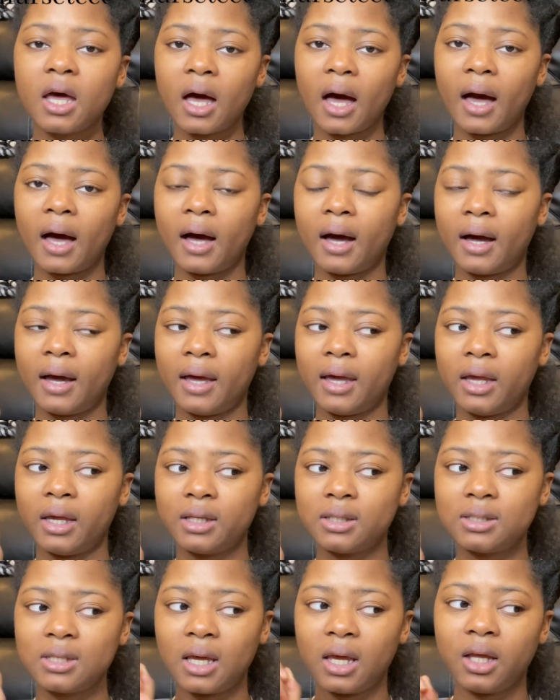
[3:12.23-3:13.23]
I
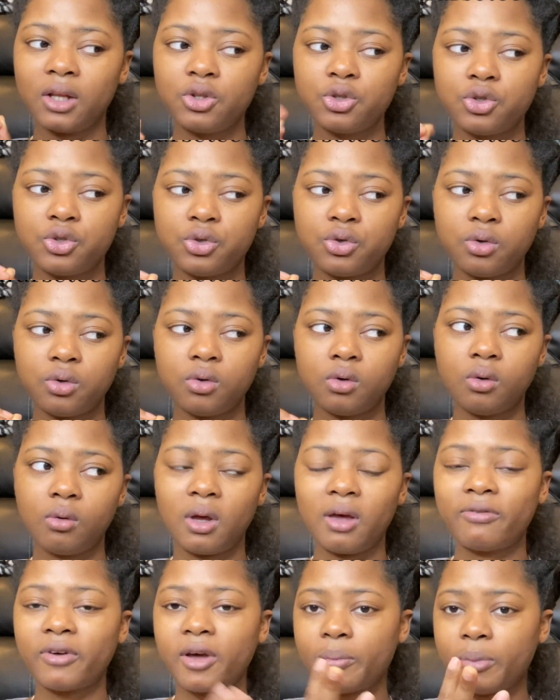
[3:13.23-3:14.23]
tend to,
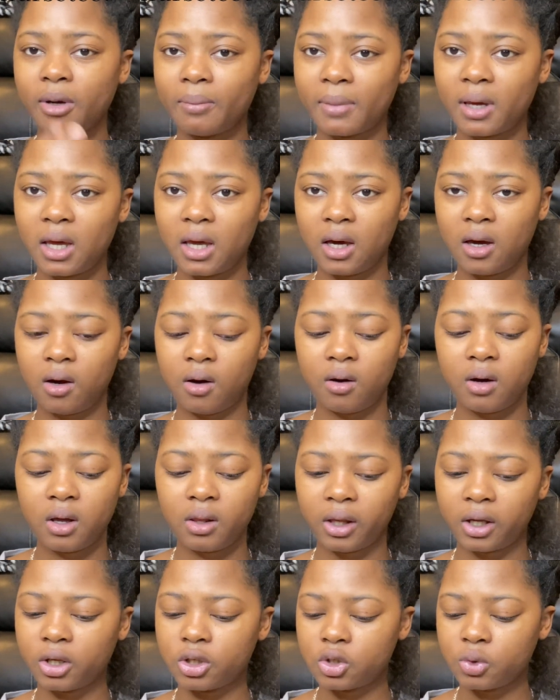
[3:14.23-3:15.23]
if I put my hair in
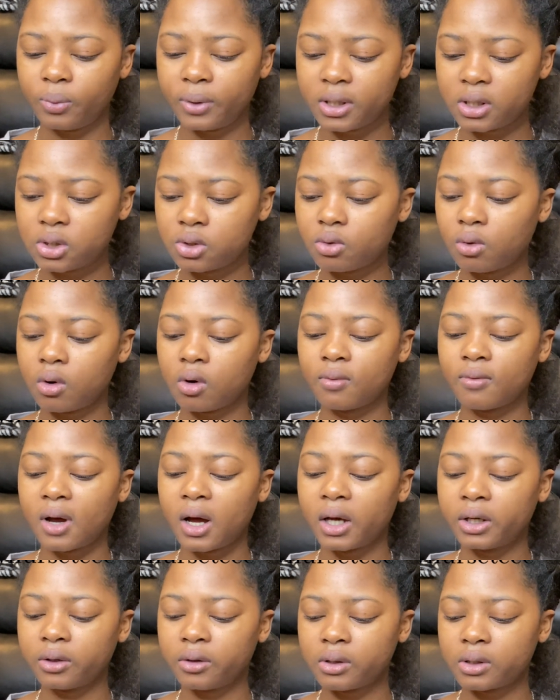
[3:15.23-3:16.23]
like a twist or a
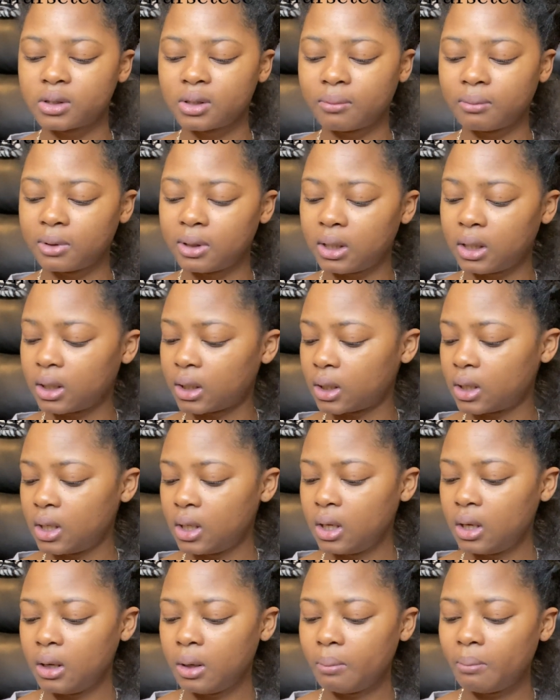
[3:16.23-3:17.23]
rod or something,
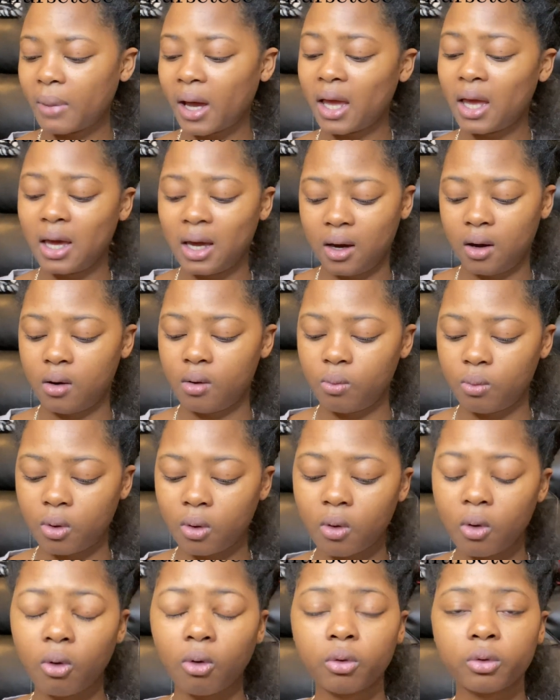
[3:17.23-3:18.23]
my hair will
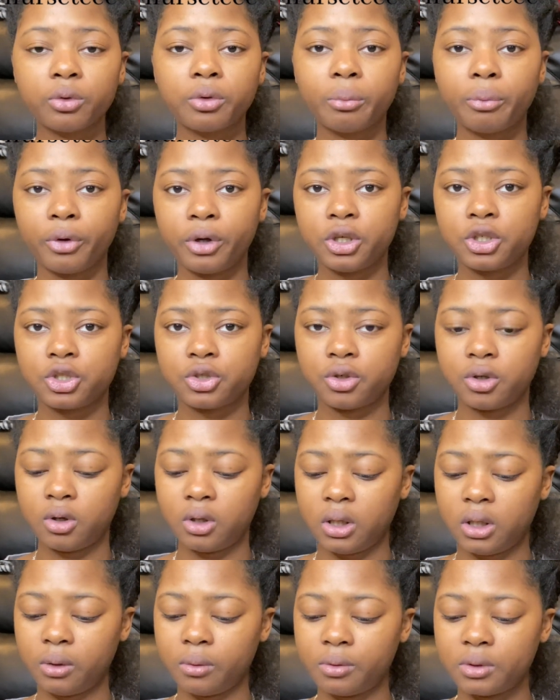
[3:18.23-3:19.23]
hold the moisture
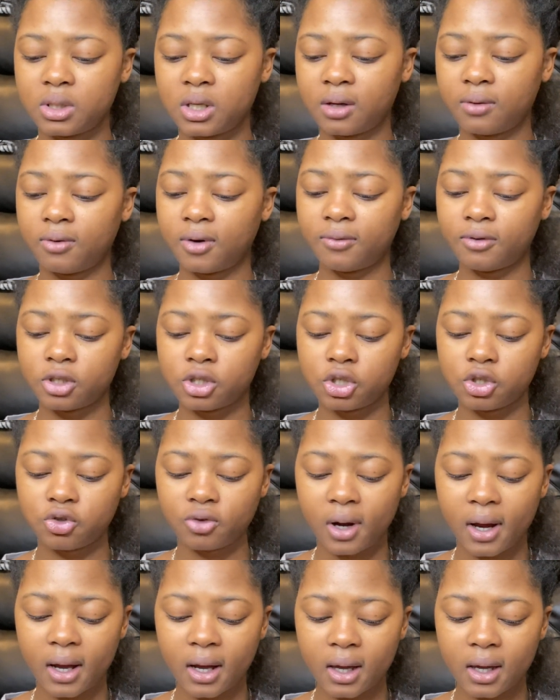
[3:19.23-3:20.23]
and it will take forever to
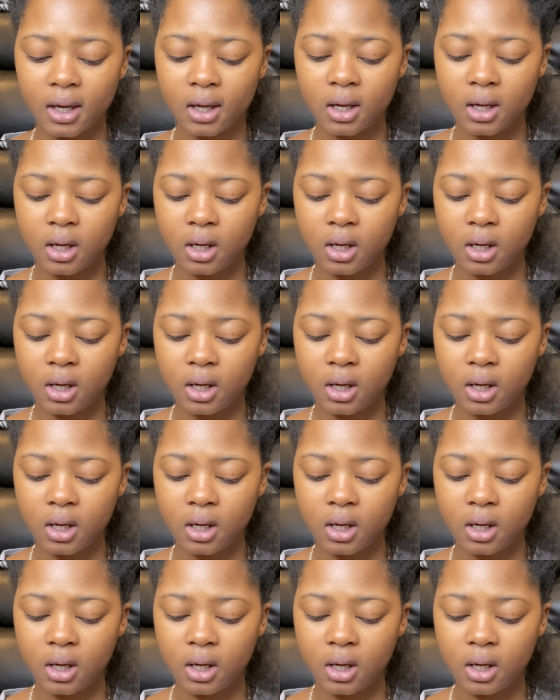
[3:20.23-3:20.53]
dry.